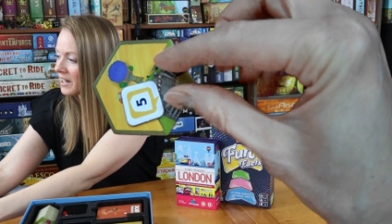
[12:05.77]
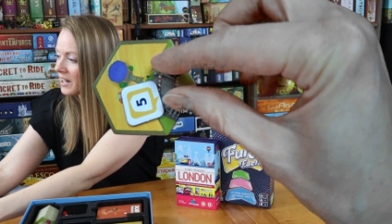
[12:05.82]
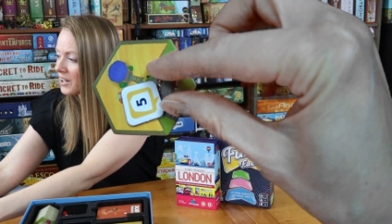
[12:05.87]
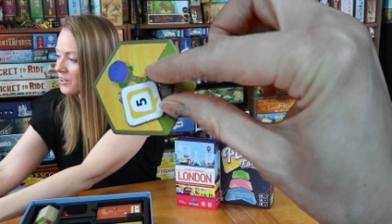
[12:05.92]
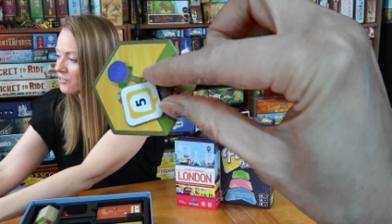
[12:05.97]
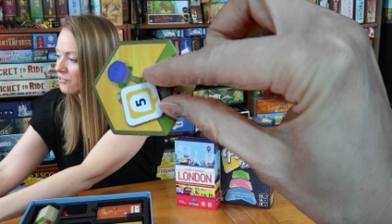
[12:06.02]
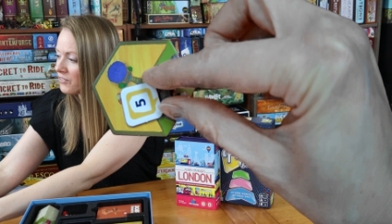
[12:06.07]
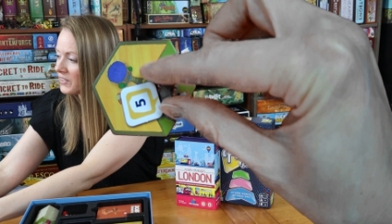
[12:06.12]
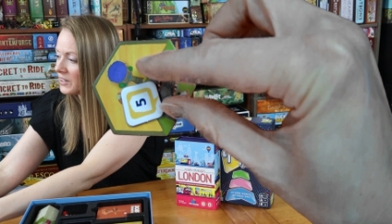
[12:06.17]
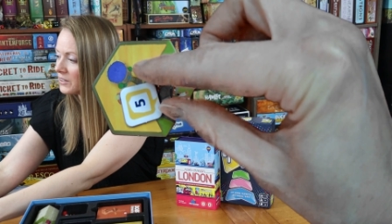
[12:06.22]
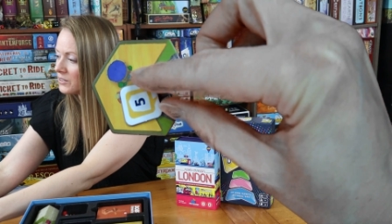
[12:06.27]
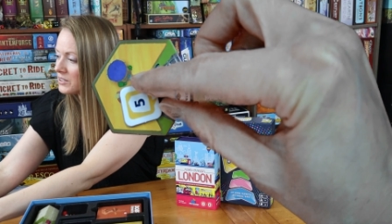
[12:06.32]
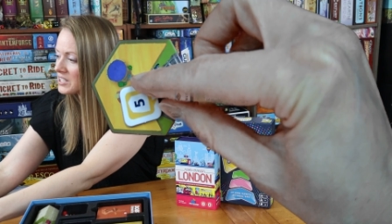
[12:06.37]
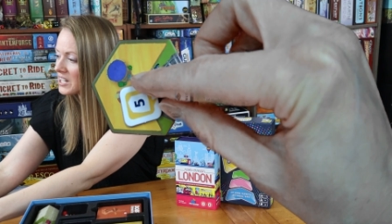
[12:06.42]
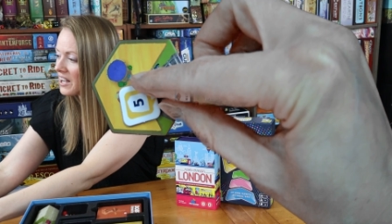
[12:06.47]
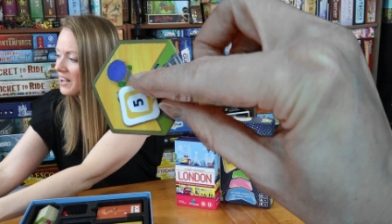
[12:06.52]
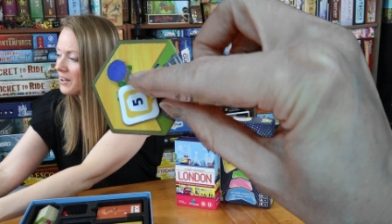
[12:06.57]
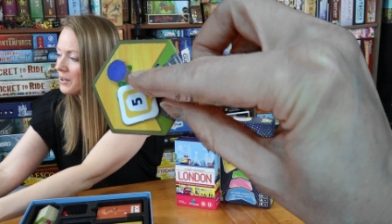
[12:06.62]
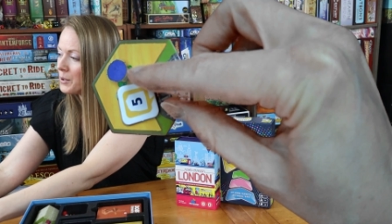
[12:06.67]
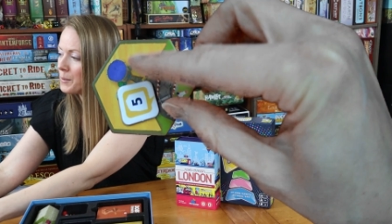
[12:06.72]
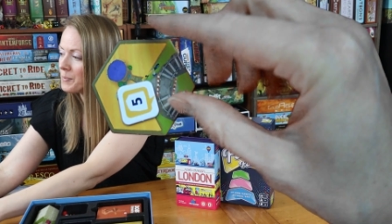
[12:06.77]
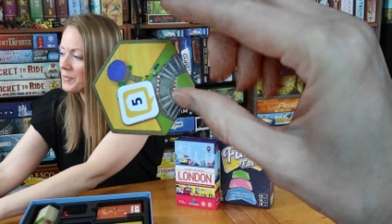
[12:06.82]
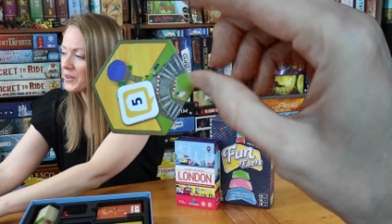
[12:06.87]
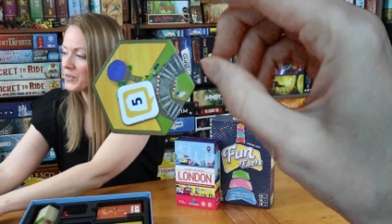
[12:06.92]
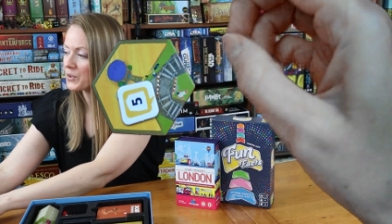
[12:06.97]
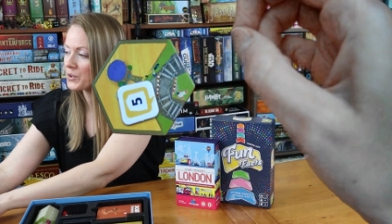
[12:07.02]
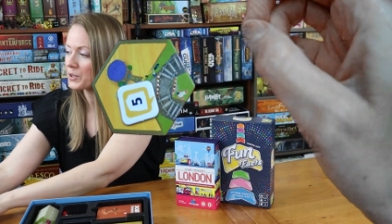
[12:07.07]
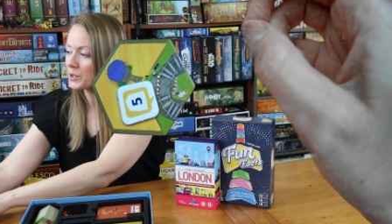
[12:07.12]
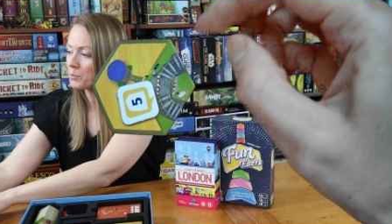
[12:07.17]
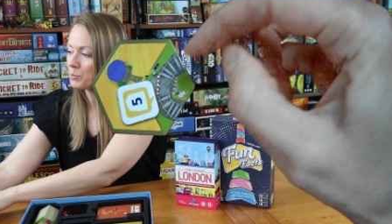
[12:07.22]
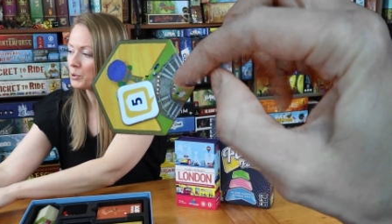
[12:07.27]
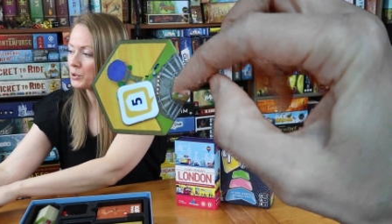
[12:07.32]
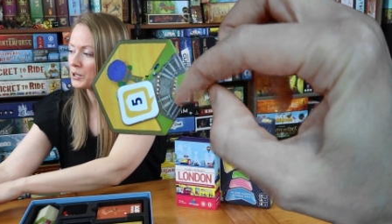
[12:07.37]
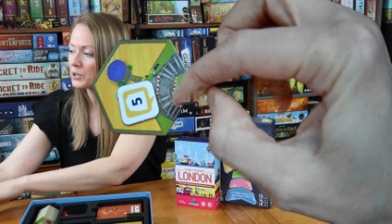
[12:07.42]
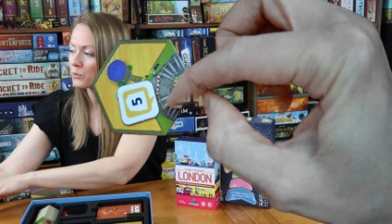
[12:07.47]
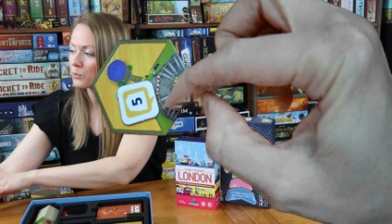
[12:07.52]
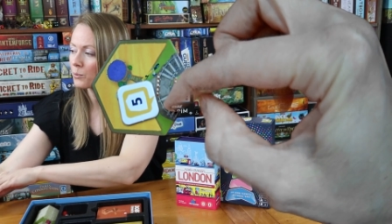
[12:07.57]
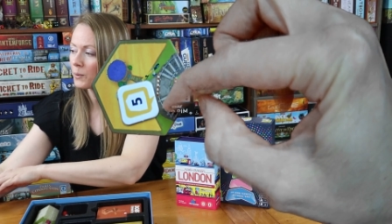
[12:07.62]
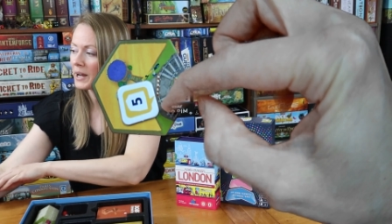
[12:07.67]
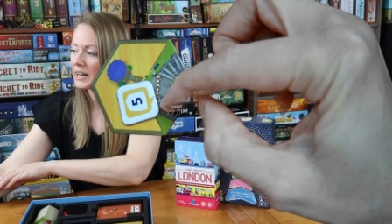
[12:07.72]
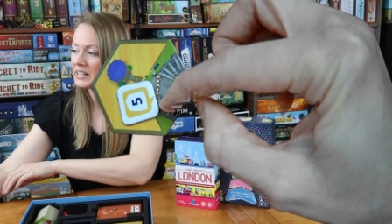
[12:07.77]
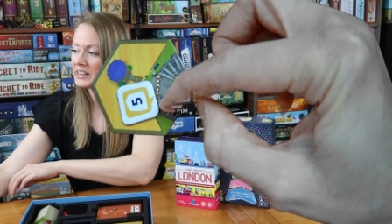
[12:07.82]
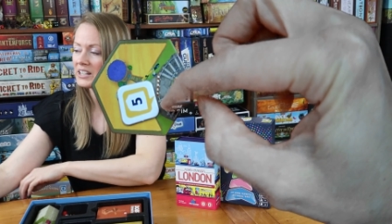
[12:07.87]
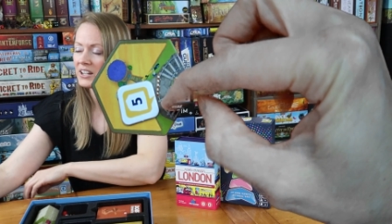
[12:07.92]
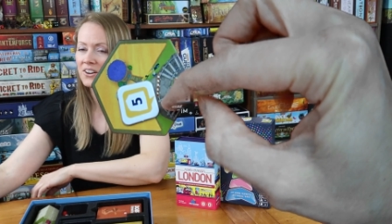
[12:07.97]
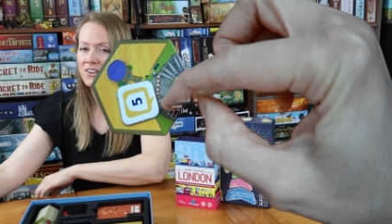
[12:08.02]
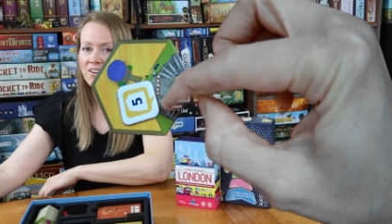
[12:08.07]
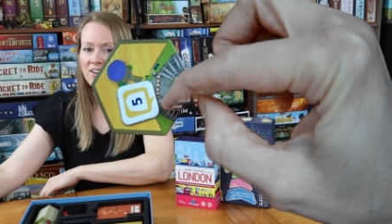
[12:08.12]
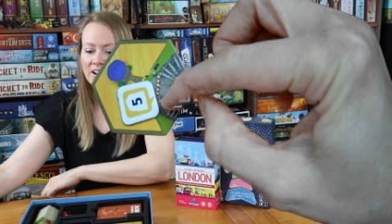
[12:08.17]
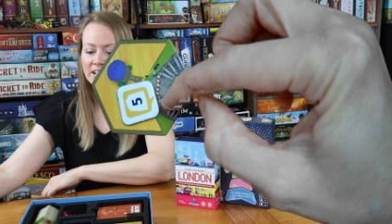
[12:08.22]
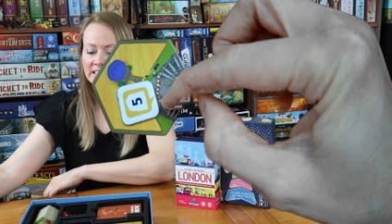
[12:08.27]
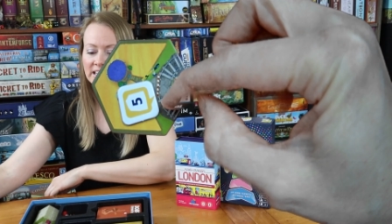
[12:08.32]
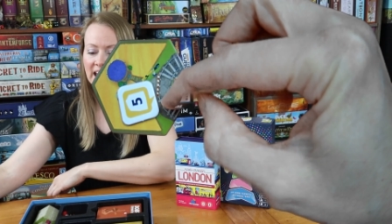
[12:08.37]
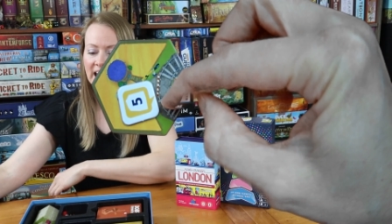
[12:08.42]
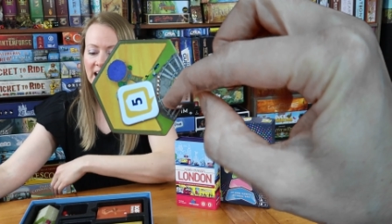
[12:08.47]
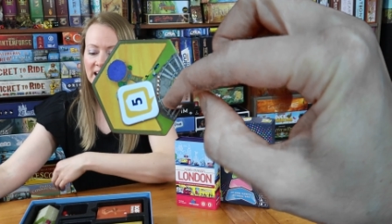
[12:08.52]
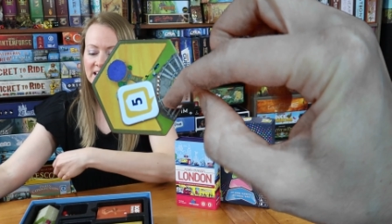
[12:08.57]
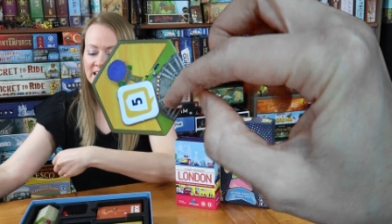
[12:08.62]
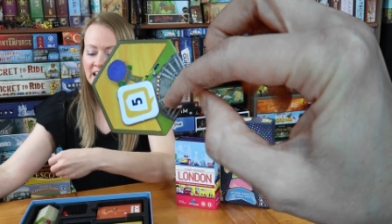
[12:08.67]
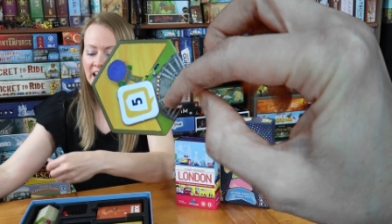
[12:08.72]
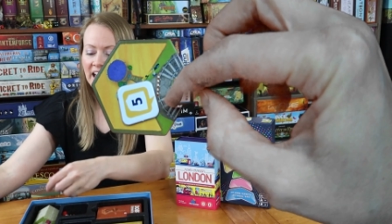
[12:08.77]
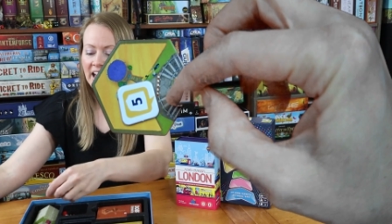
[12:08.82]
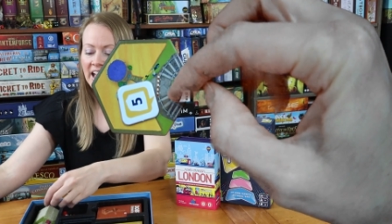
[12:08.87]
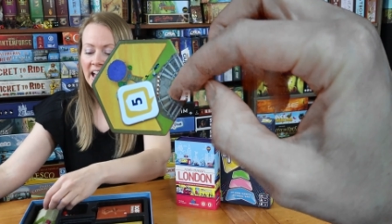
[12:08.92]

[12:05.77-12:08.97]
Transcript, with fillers: uh, field tile, and they're going to put it right there on that,